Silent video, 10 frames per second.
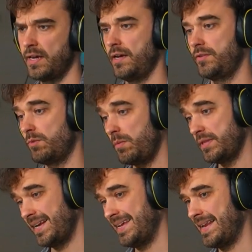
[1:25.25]
Uh, the moment
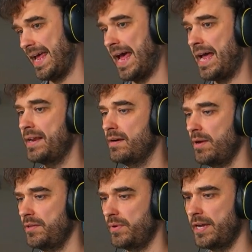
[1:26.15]
that I hit add here,
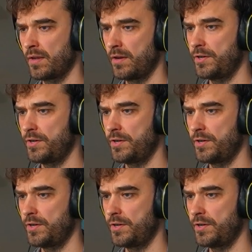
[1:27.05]
by the way,